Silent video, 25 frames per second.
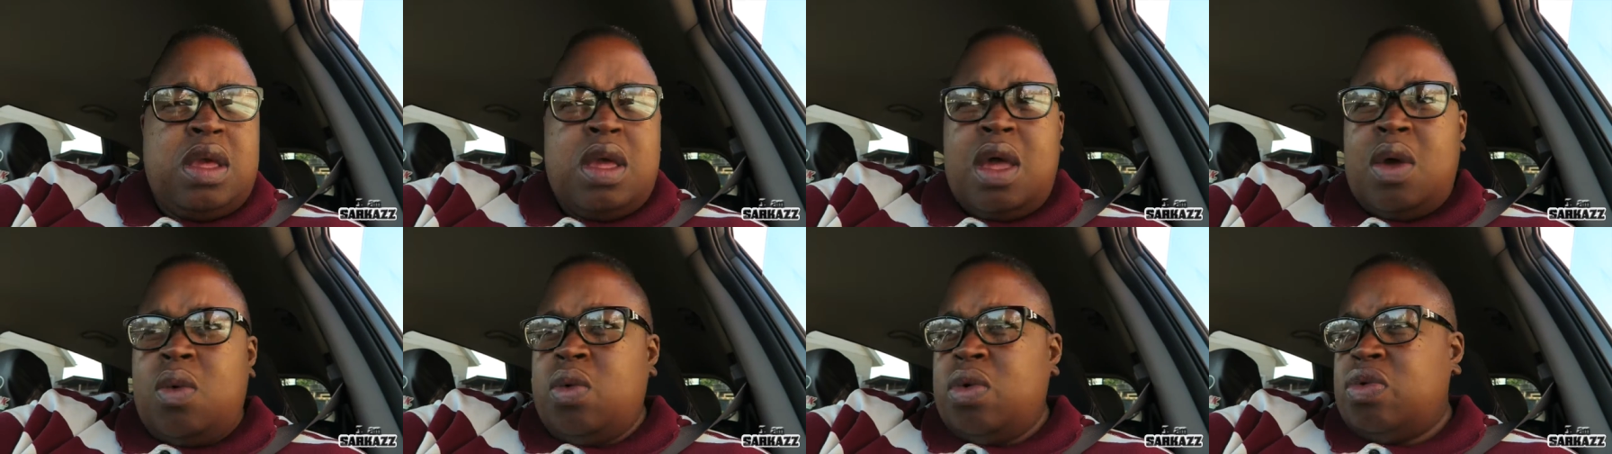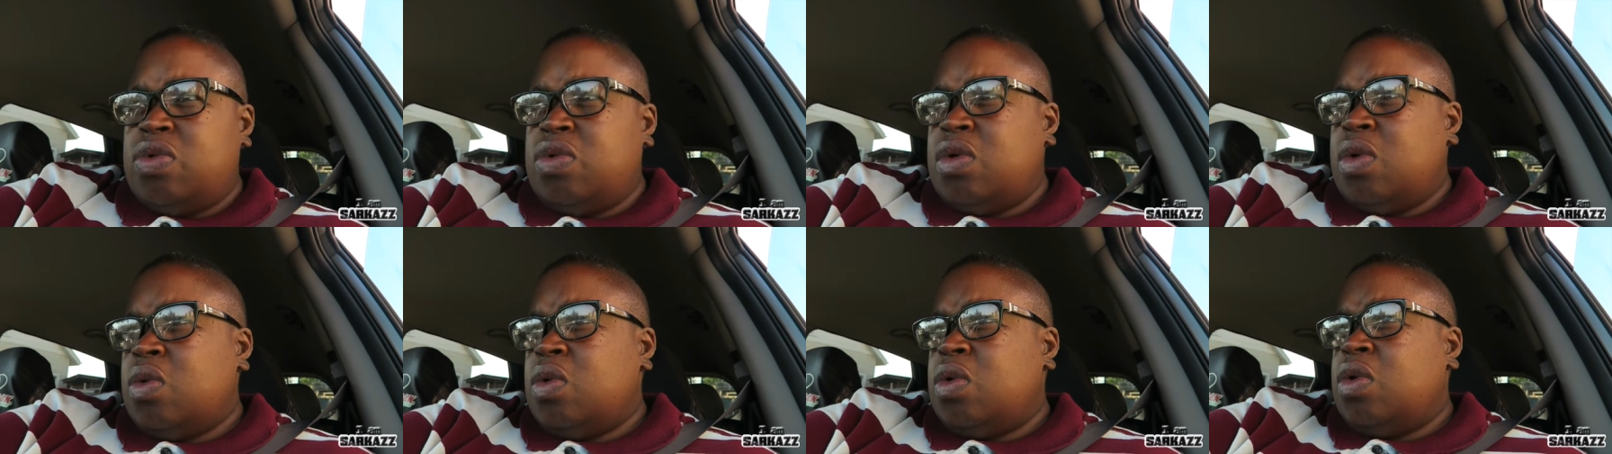y'all
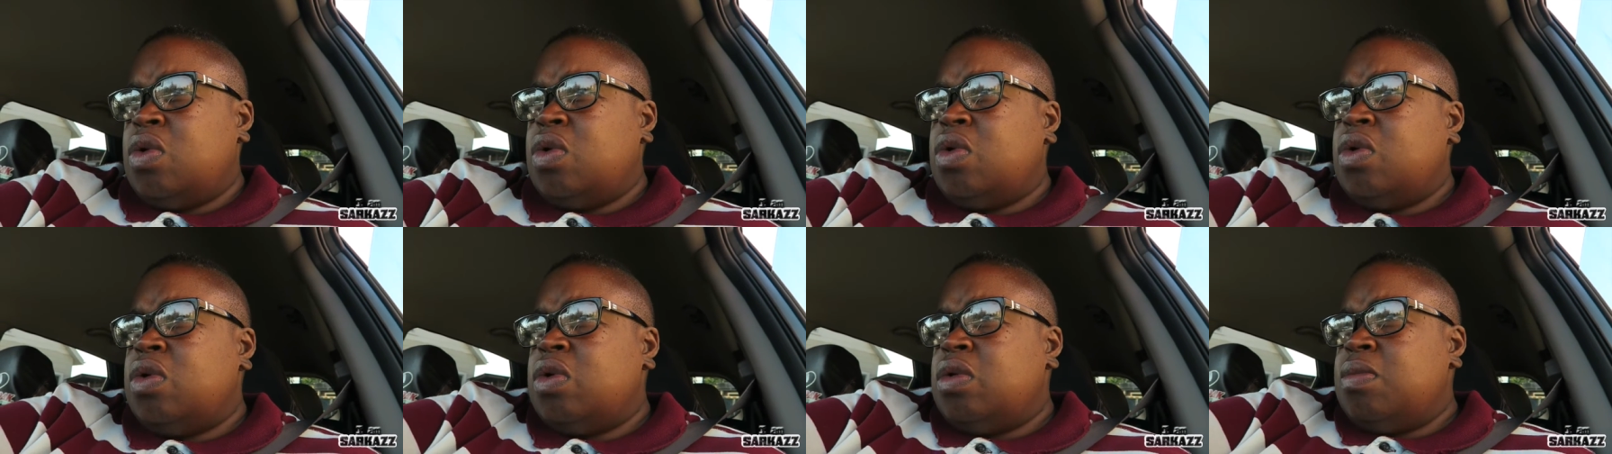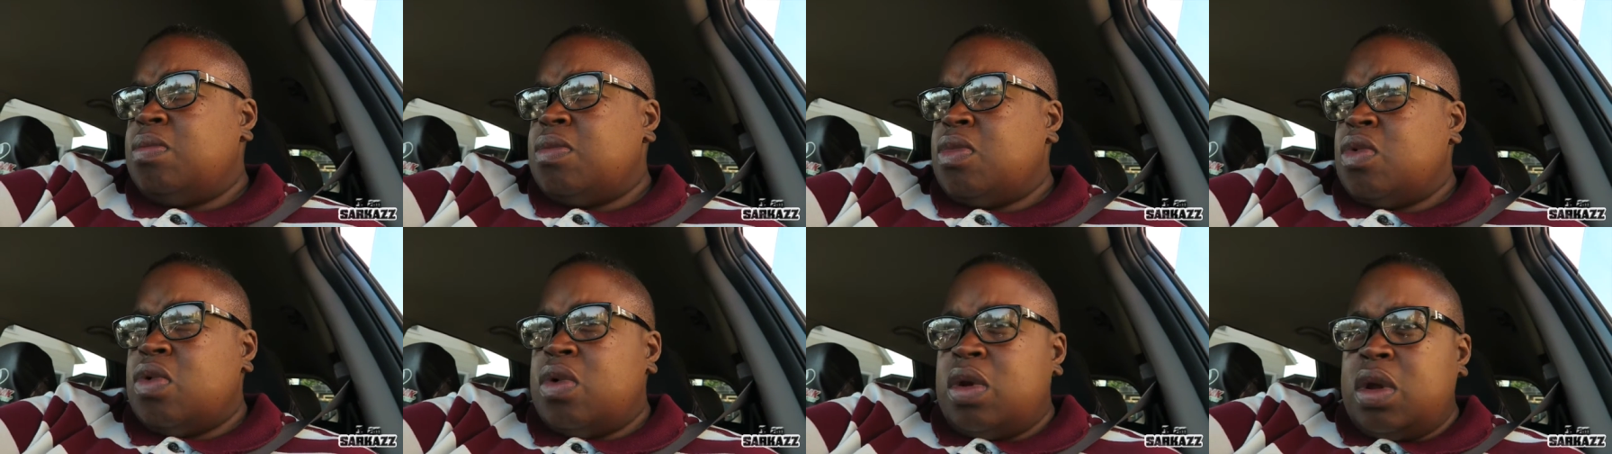what's going on.
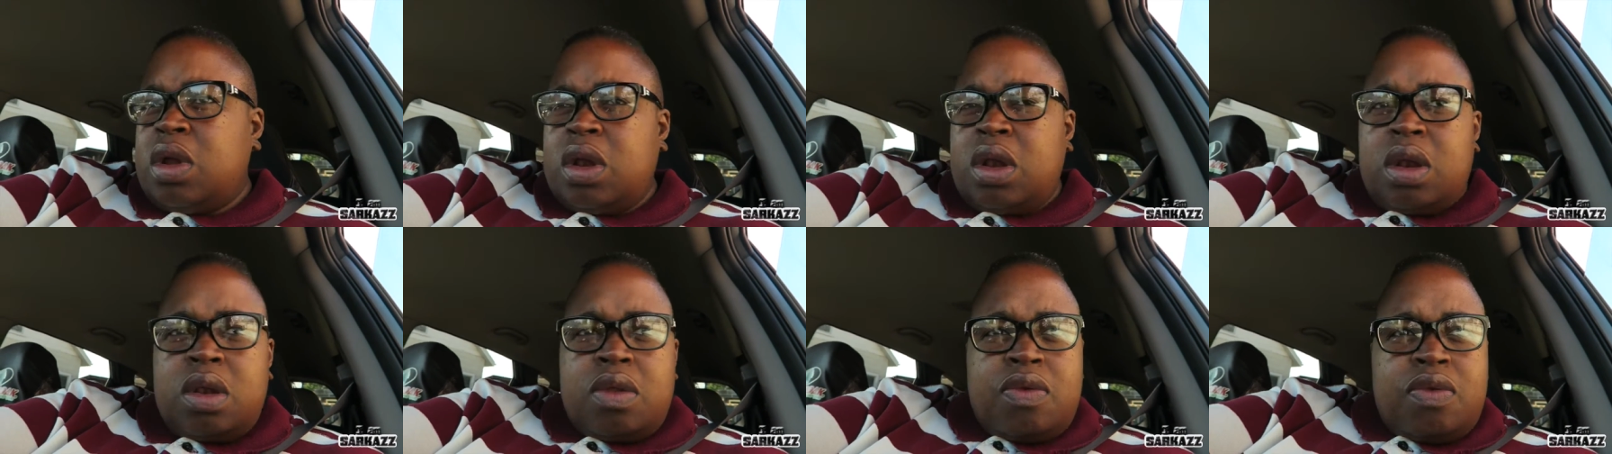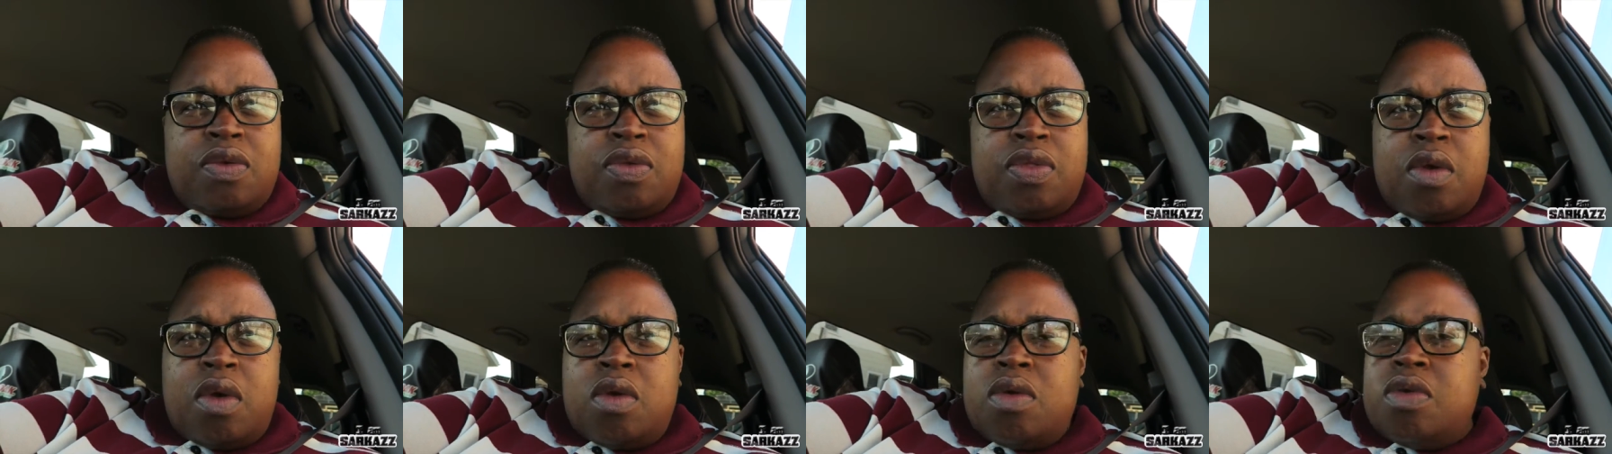Good morning. It is
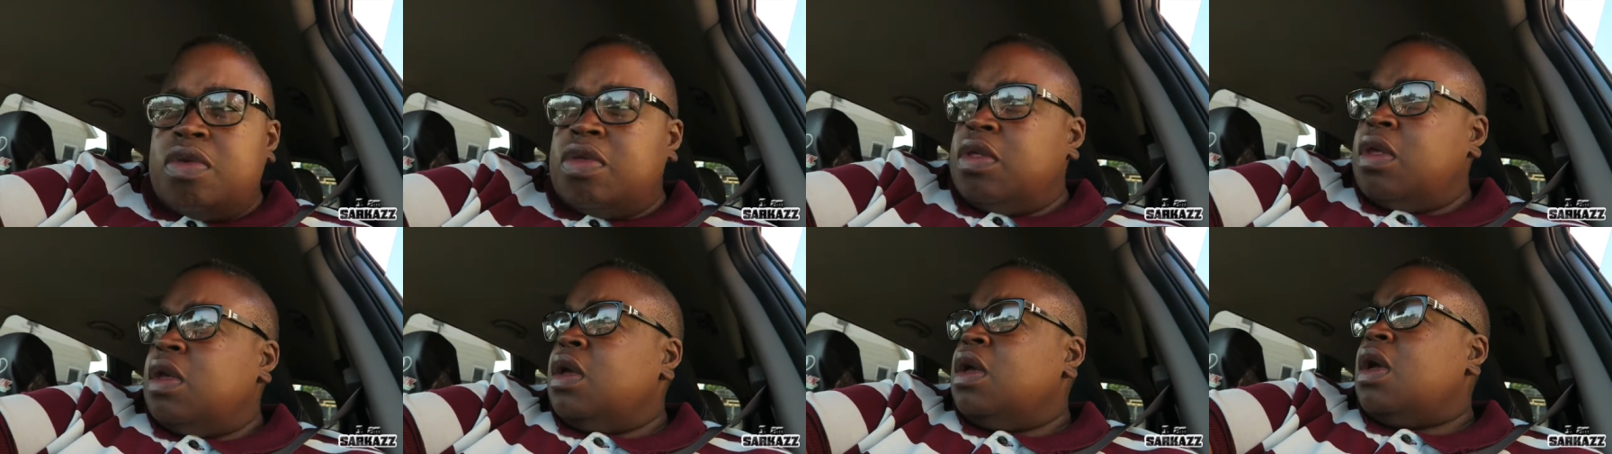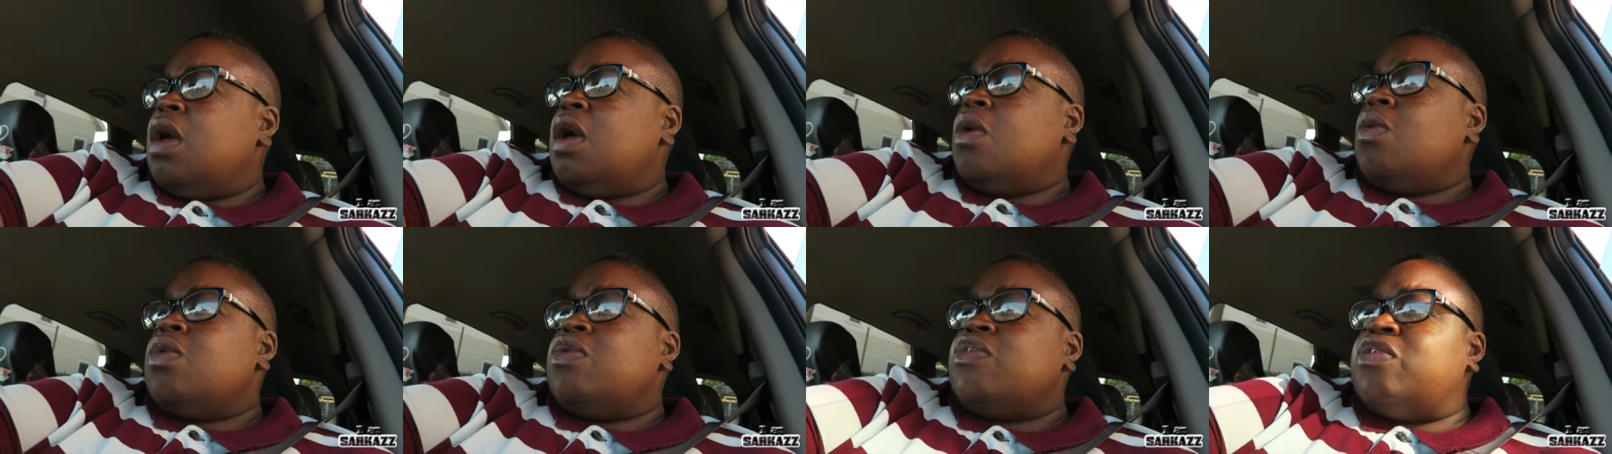
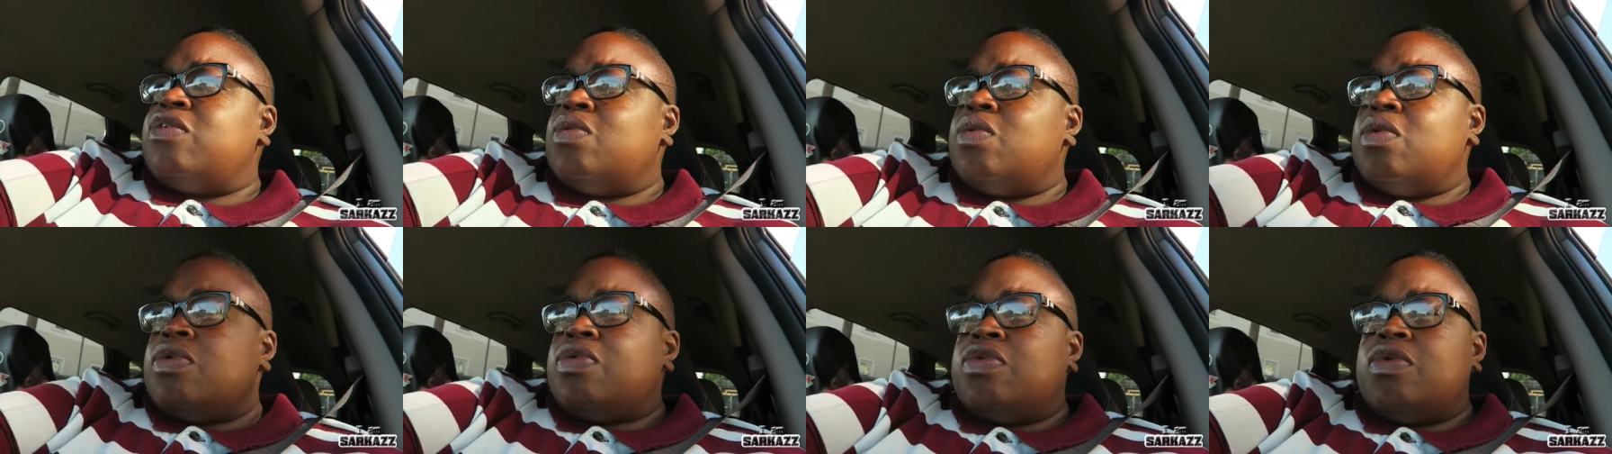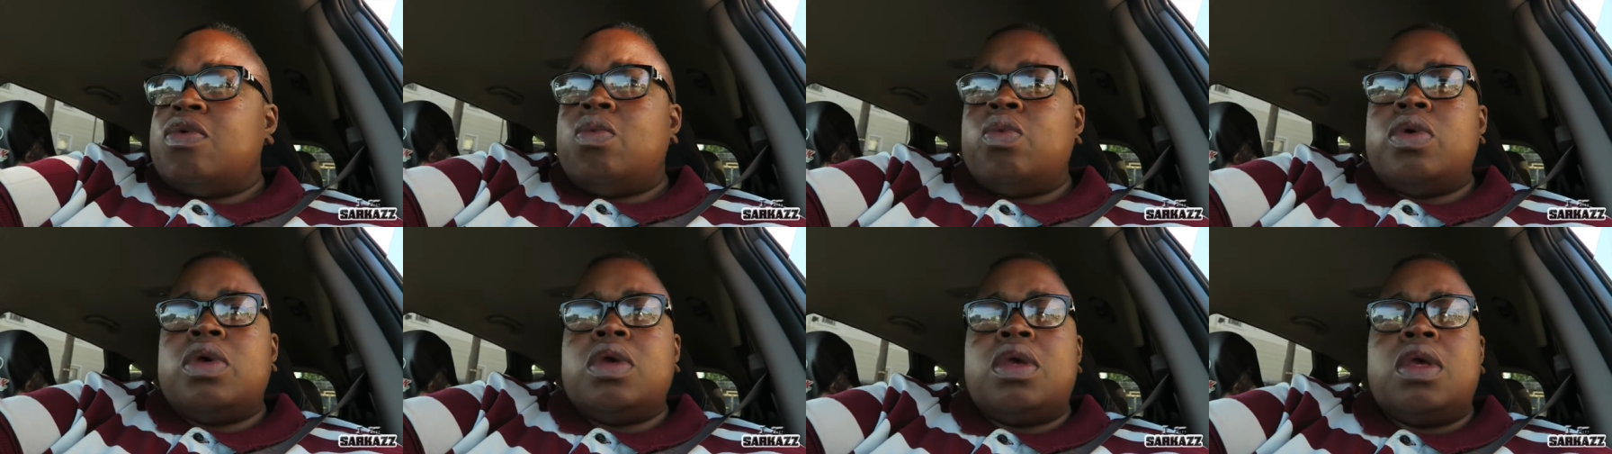Thursday. I wish it was
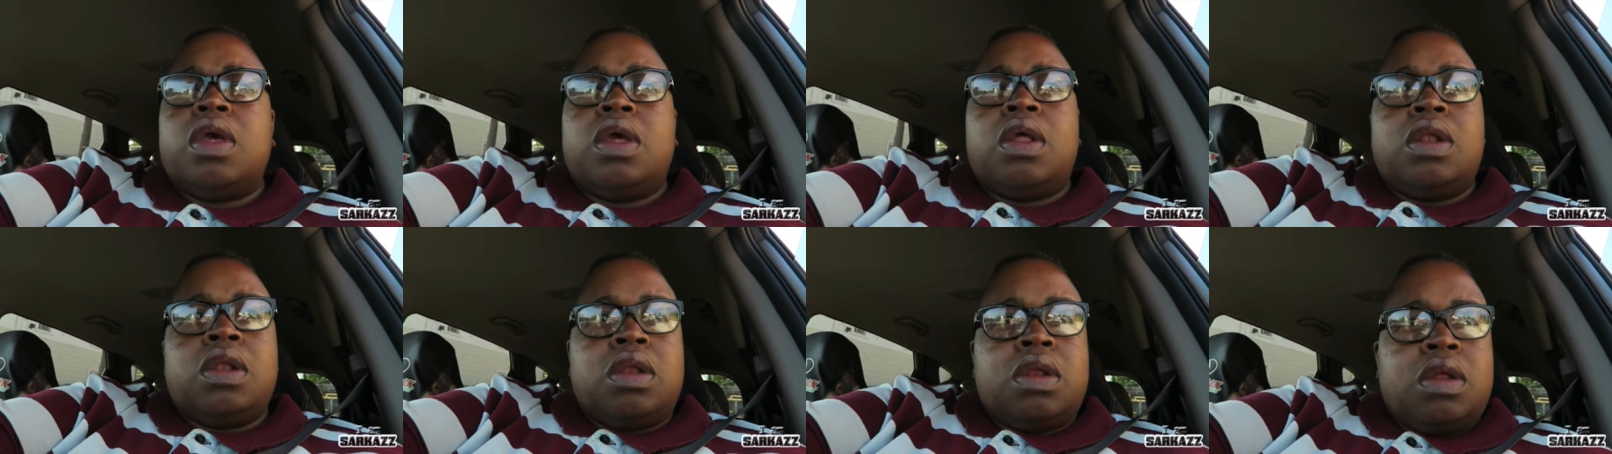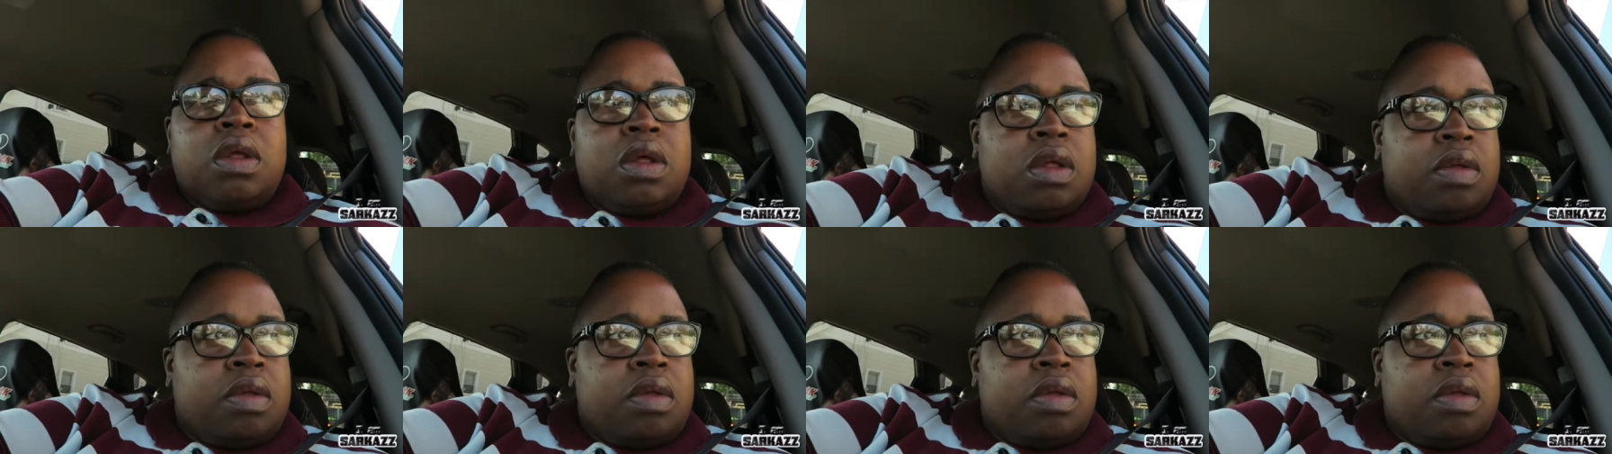the weekend.